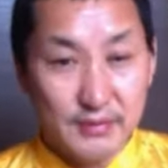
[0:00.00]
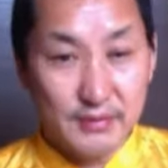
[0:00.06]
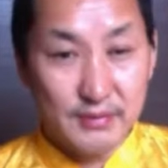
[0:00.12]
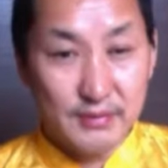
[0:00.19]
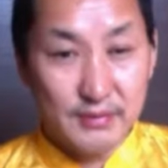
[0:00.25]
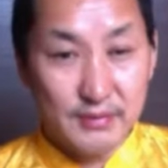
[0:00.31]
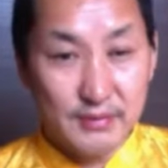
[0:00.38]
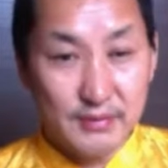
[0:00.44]
at
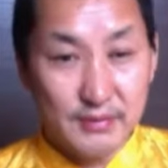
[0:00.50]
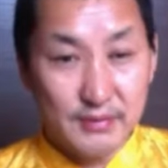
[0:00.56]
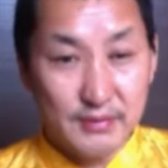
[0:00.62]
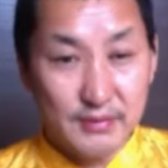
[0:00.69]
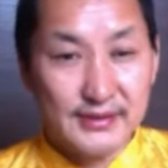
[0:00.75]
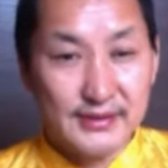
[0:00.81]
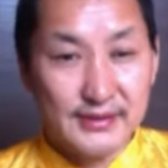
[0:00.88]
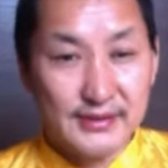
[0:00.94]
that
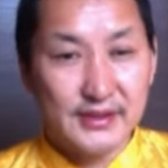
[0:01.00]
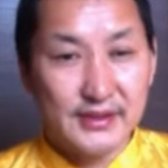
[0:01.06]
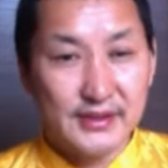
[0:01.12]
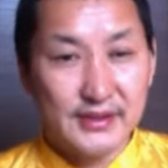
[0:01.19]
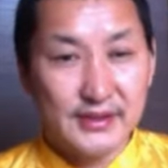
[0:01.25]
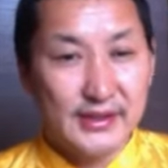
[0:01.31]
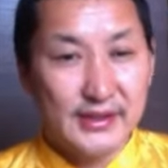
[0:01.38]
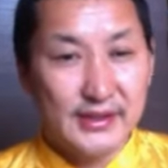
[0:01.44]
moment.
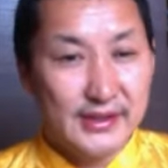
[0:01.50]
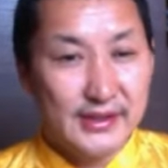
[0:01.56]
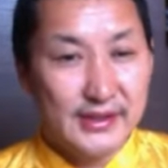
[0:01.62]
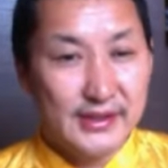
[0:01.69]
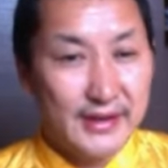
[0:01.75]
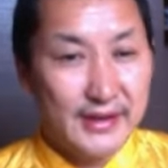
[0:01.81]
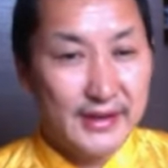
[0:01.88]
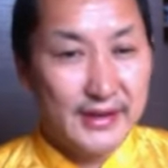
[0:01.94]

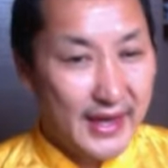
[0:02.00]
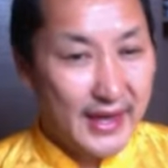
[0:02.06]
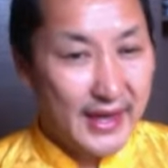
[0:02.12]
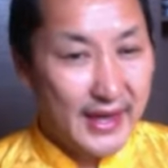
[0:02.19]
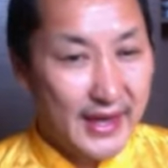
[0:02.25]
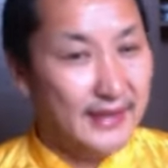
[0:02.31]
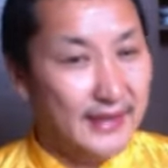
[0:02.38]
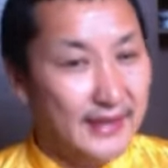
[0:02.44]
If I
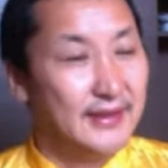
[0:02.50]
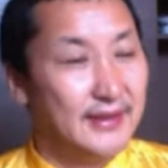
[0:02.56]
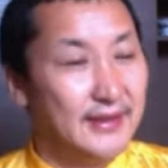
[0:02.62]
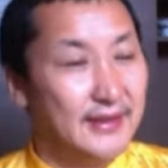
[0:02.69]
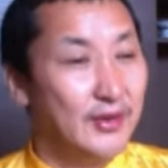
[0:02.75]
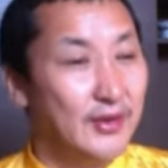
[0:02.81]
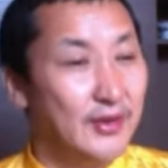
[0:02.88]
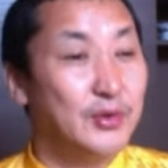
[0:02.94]
can,
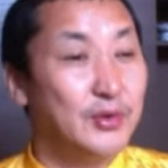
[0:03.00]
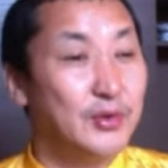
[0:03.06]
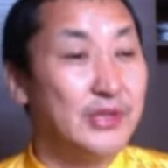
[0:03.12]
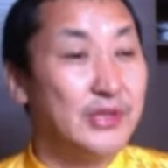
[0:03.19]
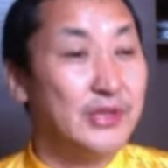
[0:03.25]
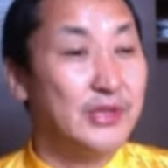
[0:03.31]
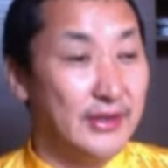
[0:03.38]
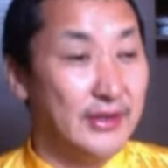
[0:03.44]
of
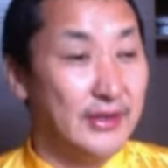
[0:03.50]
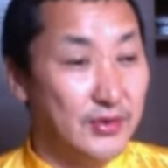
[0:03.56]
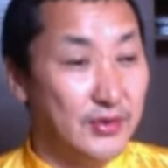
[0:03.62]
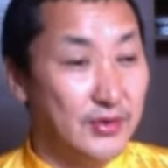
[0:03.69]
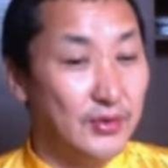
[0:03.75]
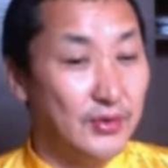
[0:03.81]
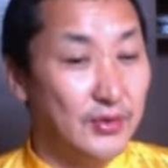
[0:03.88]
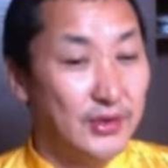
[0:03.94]
course I
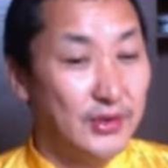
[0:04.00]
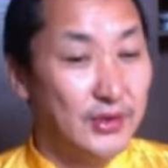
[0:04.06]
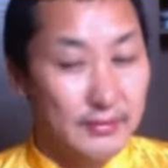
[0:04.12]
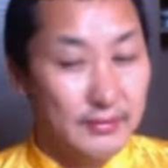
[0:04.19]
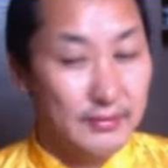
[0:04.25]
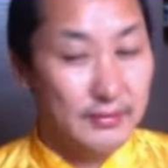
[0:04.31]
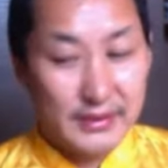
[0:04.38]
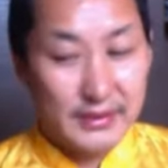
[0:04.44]
do,
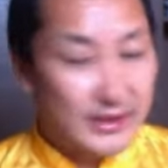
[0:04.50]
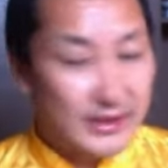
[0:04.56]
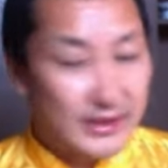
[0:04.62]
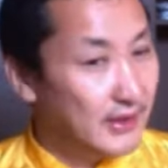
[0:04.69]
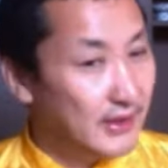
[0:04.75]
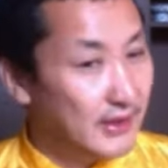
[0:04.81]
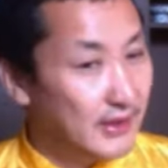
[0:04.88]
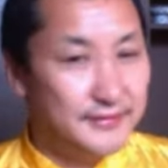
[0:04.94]
but
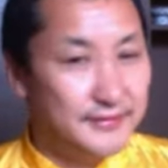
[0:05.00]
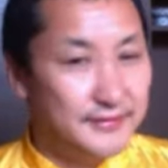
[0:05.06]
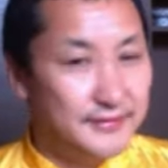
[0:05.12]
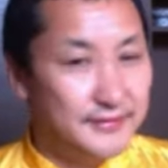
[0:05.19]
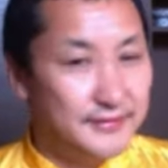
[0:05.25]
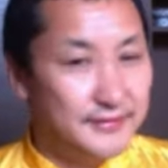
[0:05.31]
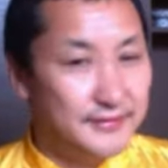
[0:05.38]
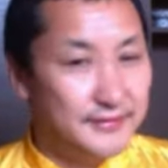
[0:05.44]
it
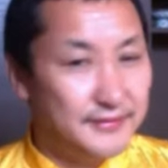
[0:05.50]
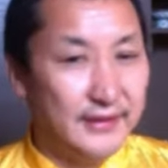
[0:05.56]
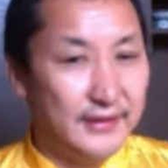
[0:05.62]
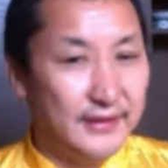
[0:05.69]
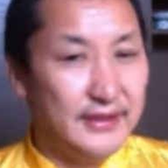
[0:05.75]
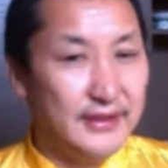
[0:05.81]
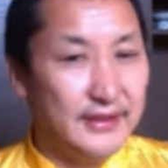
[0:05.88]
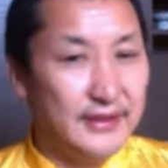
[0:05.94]
is
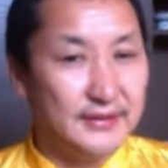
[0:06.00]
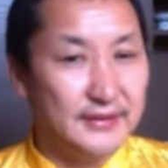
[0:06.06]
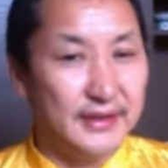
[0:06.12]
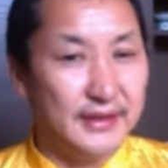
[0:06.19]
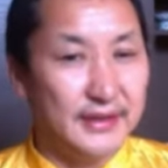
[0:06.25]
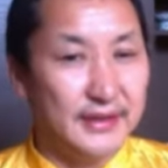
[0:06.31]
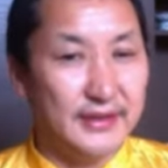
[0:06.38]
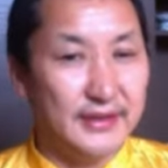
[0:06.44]
very,
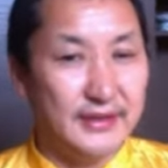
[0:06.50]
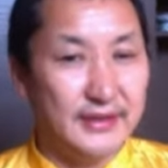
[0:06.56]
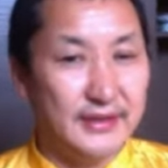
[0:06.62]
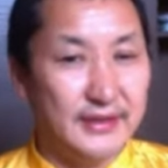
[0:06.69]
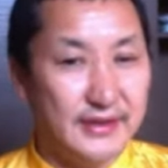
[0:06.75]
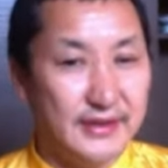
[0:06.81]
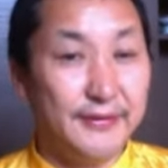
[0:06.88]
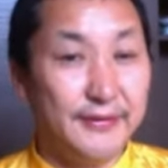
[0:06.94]
very
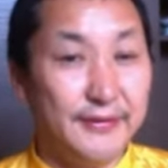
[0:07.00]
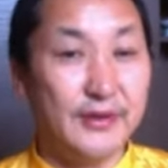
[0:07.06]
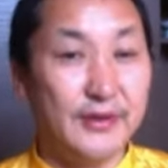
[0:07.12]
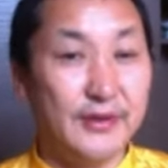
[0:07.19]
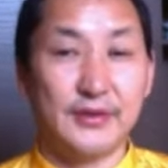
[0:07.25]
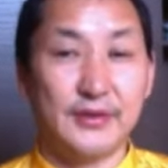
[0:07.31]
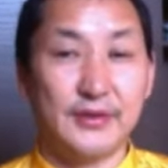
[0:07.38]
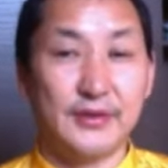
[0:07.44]

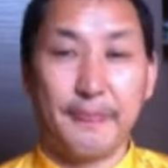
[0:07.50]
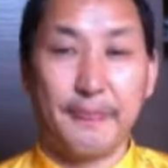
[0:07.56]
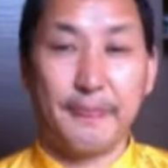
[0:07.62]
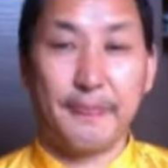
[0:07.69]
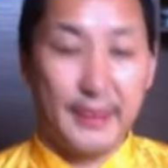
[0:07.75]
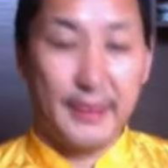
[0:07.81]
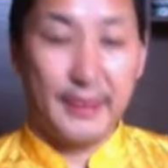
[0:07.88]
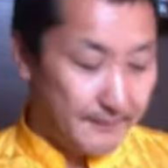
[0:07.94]
difficult.
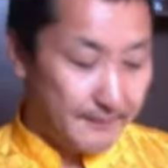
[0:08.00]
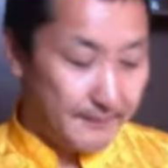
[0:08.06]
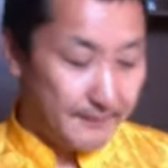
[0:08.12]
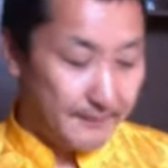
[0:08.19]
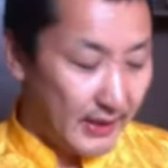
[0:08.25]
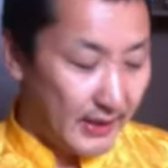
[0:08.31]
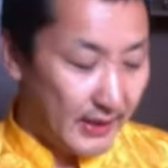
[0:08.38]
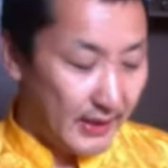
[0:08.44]

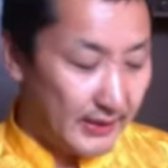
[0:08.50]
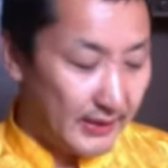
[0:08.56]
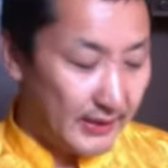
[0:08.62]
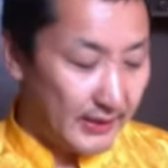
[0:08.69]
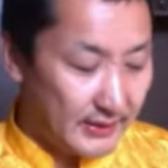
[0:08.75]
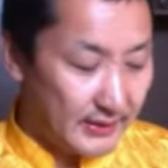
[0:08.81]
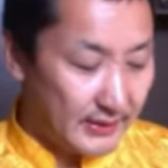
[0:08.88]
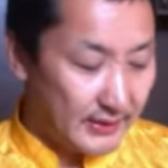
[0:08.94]

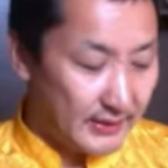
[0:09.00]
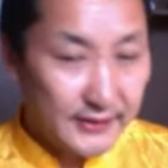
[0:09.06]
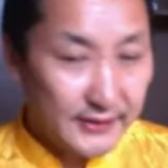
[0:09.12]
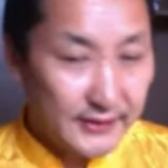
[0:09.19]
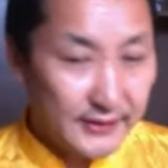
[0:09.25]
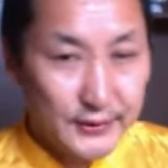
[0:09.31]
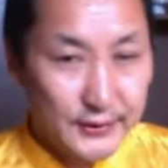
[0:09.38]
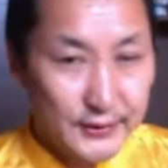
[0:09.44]
And
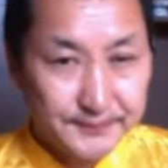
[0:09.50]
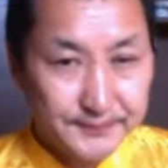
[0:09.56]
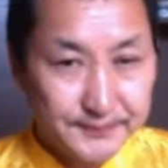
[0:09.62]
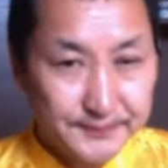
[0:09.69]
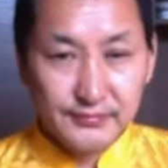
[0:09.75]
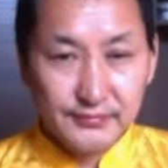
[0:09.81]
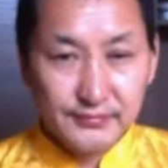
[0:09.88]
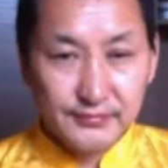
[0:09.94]
therefore,
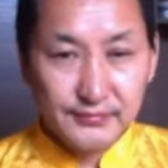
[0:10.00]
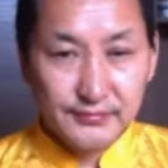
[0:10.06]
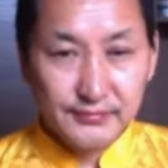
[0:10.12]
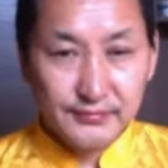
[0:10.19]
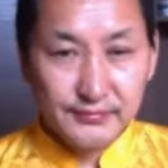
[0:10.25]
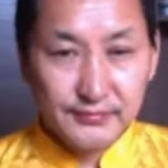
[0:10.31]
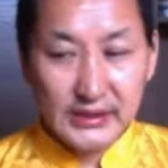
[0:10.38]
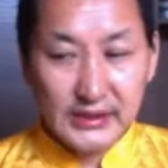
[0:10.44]

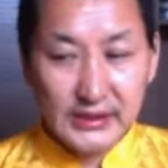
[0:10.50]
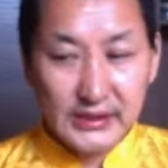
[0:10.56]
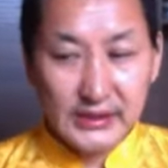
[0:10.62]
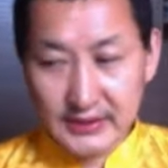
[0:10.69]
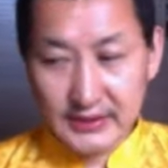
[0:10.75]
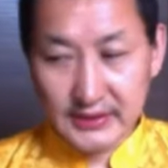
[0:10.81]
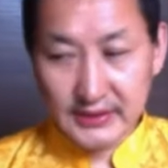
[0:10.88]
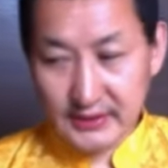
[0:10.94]

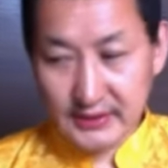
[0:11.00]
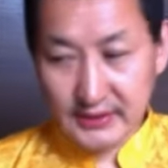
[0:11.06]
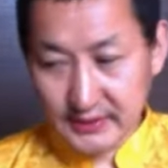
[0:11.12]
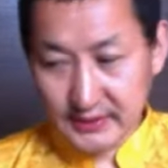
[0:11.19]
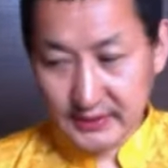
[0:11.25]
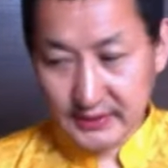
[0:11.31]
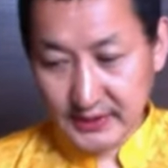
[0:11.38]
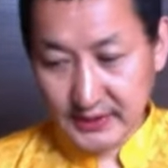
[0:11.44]
it is
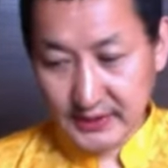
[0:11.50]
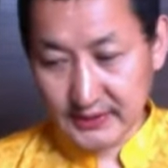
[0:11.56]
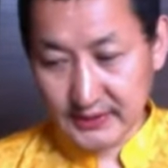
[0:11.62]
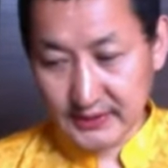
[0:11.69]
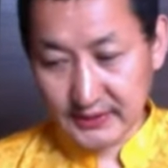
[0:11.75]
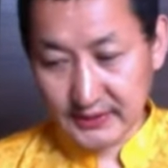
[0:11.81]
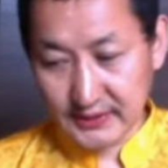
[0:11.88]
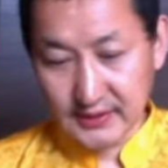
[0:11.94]

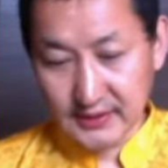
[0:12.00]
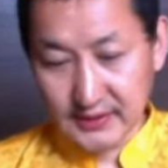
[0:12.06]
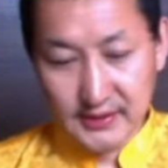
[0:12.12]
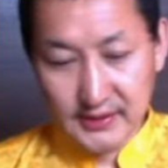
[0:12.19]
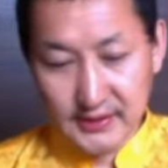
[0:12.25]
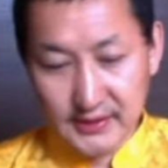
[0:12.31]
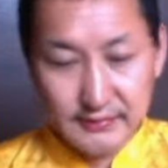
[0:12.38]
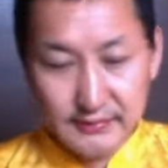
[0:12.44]
says that
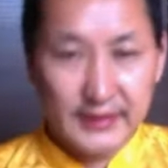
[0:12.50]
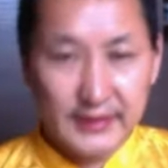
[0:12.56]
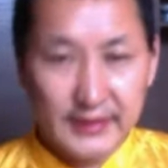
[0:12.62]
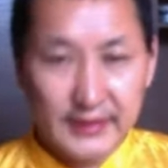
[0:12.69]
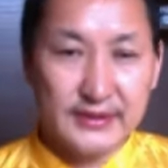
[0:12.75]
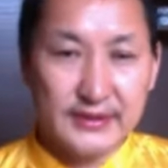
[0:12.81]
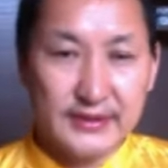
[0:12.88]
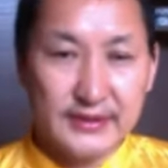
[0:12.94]

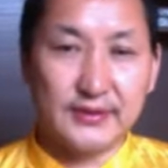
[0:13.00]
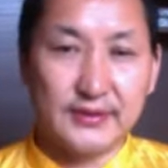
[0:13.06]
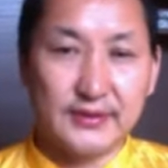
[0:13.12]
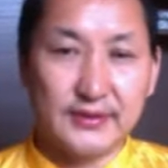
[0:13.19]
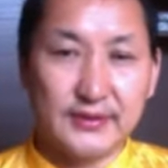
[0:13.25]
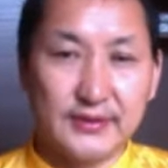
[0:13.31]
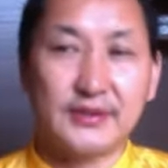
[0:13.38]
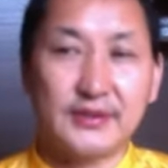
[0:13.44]
very
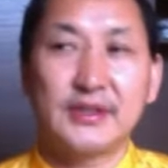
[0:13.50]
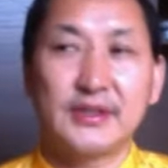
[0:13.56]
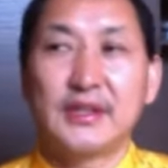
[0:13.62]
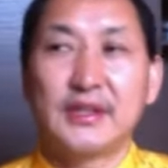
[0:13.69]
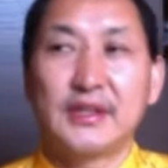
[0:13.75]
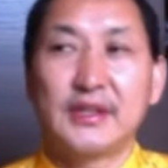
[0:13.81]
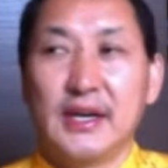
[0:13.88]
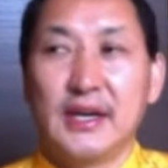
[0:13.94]
difficult
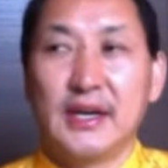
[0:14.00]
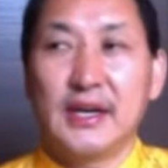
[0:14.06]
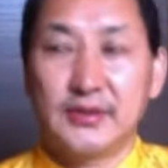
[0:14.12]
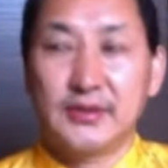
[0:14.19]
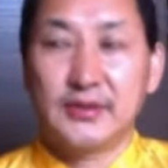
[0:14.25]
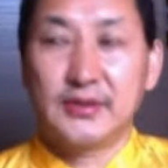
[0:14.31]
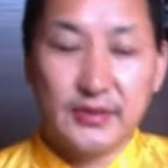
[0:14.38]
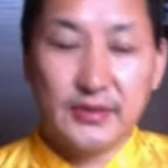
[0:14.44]

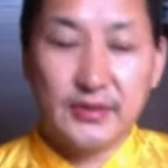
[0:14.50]
and